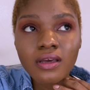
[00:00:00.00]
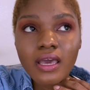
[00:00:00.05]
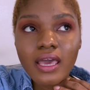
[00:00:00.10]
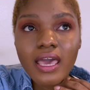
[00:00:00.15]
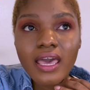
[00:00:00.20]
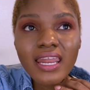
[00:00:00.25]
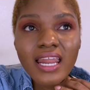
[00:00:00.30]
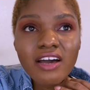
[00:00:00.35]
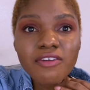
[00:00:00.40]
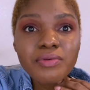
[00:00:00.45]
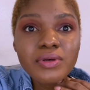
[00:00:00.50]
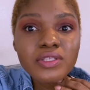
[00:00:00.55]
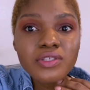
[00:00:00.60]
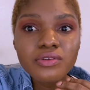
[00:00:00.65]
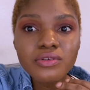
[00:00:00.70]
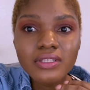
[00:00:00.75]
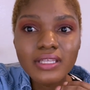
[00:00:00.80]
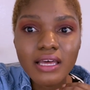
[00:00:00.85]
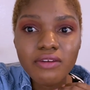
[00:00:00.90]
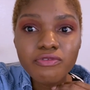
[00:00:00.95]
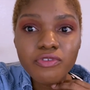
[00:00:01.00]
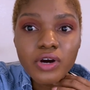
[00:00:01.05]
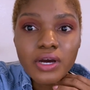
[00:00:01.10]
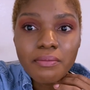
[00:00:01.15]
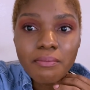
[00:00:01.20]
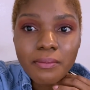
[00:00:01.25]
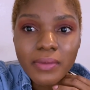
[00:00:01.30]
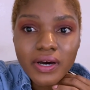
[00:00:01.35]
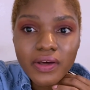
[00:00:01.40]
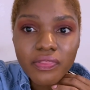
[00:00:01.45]
And I've been doing that for a
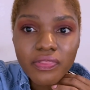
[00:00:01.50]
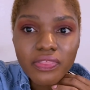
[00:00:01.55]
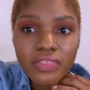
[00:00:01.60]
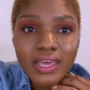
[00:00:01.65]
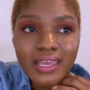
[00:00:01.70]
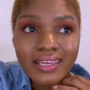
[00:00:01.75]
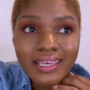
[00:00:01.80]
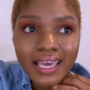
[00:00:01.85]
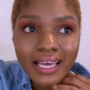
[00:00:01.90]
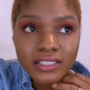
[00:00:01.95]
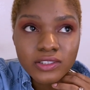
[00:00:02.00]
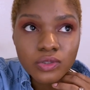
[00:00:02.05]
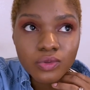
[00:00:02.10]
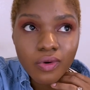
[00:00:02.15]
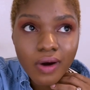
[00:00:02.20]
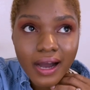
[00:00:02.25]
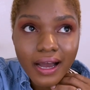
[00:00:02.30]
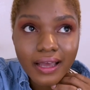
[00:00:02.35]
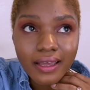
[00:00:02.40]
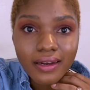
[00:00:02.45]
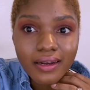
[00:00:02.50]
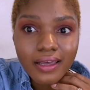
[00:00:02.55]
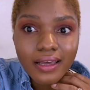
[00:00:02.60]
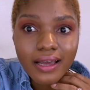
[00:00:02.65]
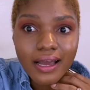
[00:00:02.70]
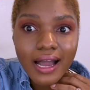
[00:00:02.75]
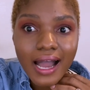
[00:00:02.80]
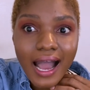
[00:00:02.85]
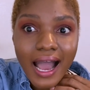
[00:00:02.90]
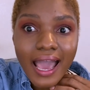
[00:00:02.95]
month. And guess what?
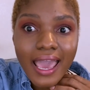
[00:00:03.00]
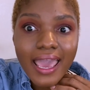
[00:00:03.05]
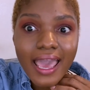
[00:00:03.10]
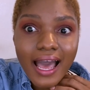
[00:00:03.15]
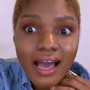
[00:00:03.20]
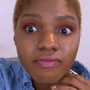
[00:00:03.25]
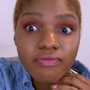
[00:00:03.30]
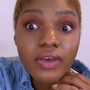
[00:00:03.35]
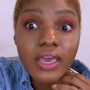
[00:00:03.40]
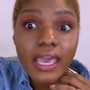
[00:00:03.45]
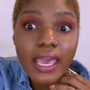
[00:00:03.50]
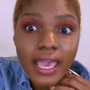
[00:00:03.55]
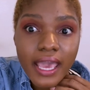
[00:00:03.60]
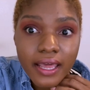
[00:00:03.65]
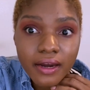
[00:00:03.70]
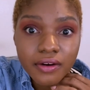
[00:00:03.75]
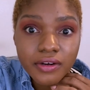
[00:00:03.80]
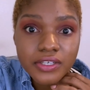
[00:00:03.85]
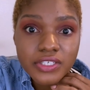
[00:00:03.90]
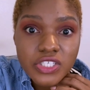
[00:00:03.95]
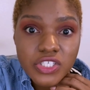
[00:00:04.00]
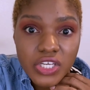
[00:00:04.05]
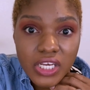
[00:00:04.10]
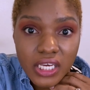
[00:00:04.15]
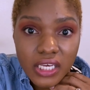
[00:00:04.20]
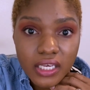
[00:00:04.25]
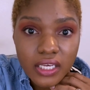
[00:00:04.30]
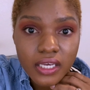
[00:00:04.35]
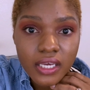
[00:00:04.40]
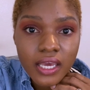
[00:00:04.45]
I have
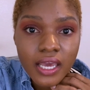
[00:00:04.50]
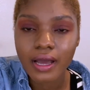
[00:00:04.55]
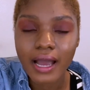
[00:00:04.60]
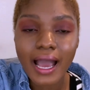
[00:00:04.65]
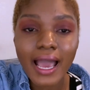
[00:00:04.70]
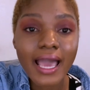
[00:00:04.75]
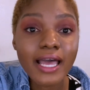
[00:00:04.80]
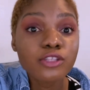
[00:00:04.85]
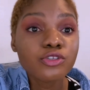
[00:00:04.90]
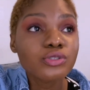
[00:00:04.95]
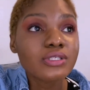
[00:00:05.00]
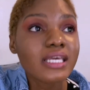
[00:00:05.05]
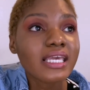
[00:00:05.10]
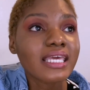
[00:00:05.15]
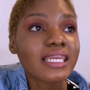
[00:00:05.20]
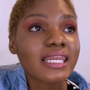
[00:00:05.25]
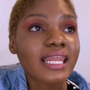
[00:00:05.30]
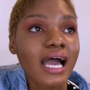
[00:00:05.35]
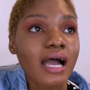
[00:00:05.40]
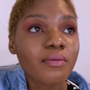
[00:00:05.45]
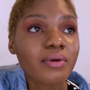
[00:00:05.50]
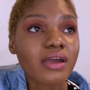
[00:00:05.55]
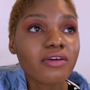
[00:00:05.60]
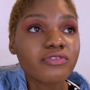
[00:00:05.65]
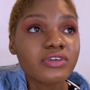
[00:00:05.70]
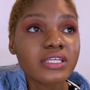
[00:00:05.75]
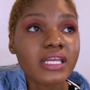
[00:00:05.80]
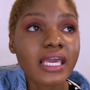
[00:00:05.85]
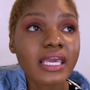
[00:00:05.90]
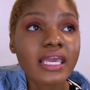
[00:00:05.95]
energy. I had to take a nap
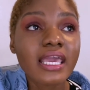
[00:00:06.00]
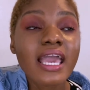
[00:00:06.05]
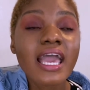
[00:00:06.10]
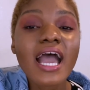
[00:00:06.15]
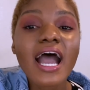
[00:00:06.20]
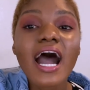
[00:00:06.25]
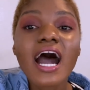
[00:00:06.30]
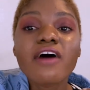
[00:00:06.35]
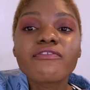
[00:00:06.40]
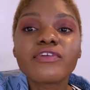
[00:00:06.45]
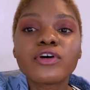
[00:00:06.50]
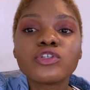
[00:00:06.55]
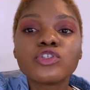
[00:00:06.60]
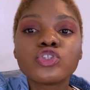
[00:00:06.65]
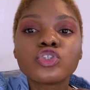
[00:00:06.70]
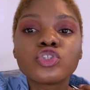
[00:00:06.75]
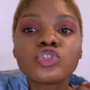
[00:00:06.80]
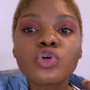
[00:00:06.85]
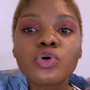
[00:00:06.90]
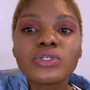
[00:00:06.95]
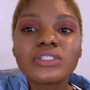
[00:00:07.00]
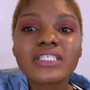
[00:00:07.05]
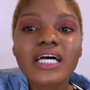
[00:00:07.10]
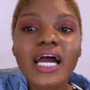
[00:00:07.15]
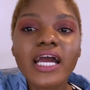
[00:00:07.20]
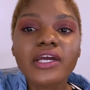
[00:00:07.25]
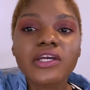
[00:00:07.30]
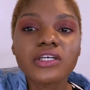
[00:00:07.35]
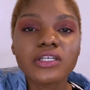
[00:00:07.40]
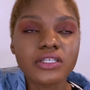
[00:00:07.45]
every day. I felt so
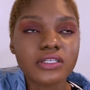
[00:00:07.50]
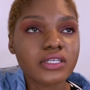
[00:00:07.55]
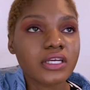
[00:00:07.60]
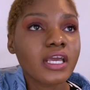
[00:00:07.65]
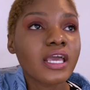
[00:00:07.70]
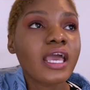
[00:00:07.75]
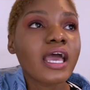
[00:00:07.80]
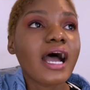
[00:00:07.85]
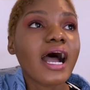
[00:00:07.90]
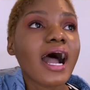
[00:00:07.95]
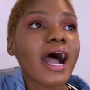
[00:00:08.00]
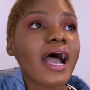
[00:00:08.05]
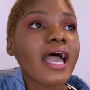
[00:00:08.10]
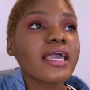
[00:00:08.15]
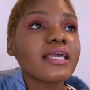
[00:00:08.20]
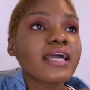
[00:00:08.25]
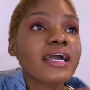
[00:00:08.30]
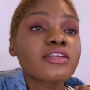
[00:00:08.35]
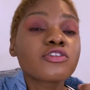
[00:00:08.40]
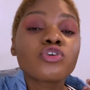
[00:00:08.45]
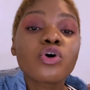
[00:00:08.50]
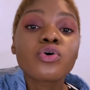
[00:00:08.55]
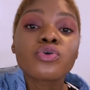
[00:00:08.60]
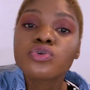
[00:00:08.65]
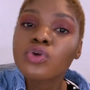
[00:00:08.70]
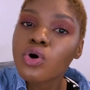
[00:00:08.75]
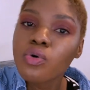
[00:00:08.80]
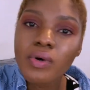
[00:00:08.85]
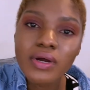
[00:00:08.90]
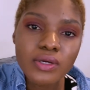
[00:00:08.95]
tired. I don't
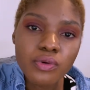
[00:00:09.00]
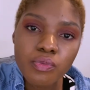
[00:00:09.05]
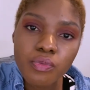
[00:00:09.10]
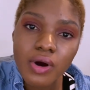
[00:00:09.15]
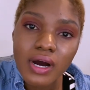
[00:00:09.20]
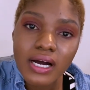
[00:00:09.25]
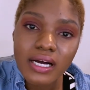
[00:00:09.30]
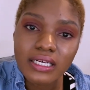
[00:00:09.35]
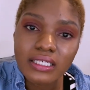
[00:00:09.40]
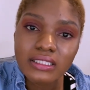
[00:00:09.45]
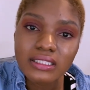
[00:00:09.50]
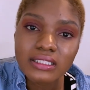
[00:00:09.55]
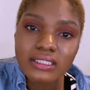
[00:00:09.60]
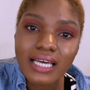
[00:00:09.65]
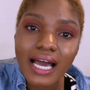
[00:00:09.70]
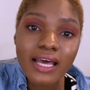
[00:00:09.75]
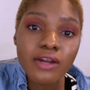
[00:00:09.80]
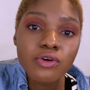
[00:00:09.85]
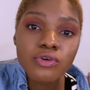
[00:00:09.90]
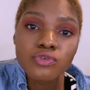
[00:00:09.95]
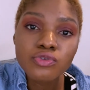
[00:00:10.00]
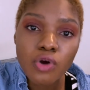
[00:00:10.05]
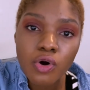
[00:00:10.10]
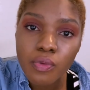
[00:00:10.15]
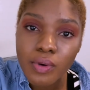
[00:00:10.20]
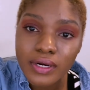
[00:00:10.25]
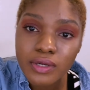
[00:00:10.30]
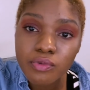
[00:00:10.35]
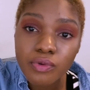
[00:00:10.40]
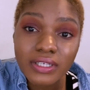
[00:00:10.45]
know what it was. I don't know
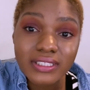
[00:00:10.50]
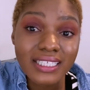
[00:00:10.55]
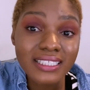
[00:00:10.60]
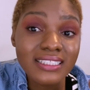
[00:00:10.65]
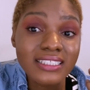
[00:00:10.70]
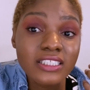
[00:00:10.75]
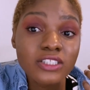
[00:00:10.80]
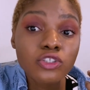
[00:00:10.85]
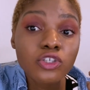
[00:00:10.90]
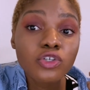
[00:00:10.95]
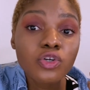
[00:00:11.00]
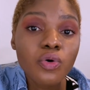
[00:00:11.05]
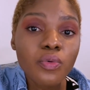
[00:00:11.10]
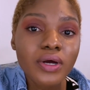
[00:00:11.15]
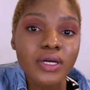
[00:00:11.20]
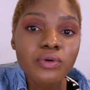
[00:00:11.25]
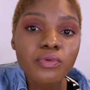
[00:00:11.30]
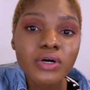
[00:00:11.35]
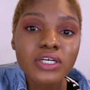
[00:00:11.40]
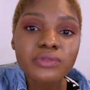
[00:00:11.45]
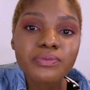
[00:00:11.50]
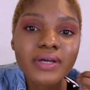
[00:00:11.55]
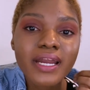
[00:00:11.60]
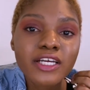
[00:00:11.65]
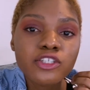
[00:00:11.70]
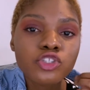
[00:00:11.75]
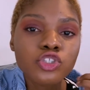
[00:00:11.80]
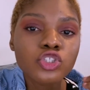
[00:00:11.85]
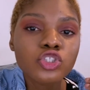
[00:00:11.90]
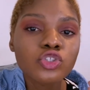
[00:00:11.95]
what it was. I still don't know what it was, but I
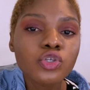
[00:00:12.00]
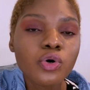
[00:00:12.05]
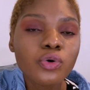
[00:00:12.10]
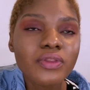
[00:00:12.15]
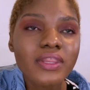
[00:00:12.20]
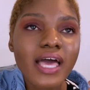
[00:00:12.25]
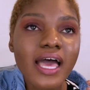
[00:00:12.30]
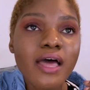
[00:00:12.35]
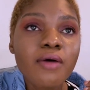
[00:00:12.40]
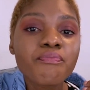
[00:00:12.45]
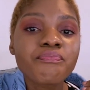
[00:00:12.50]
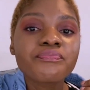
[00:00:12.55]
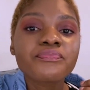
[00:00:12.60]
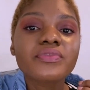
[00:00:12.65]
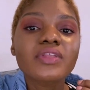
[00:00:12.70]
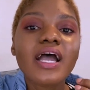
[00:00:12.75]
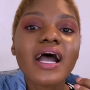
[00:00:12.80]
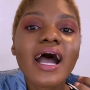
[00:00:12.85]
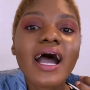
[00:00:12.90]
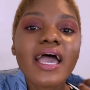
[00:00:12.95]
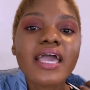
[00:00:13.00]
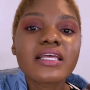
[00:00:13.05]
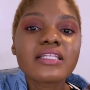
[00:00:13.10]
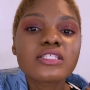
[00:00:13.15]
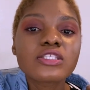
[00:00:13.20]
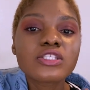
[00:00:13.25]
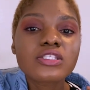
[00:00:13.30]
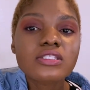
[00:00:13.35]
just know that I